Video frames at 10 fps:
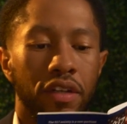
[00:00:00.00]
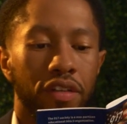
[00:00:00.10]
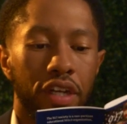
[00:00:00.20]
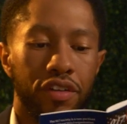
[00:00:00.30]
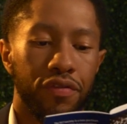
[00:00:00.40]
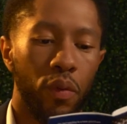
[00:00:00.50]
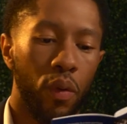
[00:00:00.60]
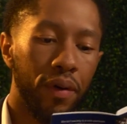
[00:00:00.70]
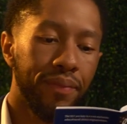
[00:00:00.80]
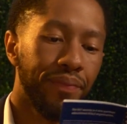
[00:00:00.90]
Section
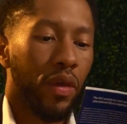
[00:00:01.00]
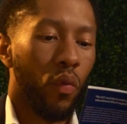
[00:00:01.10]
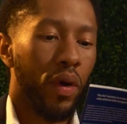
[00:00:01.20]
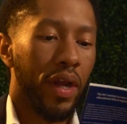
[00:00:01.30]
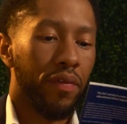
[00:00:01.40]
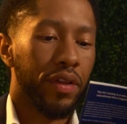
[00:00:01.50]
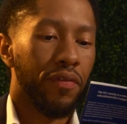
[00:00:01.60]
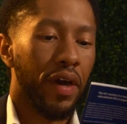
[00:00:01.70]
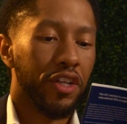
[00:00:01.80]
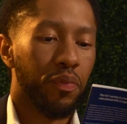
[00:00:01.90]
4, whenever the
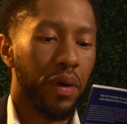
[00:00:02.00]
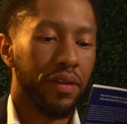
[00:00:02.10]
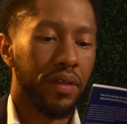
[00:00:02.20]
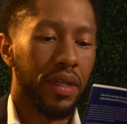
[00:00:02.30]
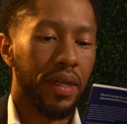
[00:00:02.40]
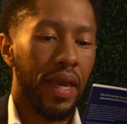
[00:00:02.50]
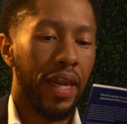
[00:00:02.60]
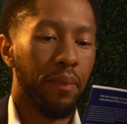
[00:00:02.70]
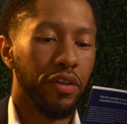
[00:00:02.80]
vice president and a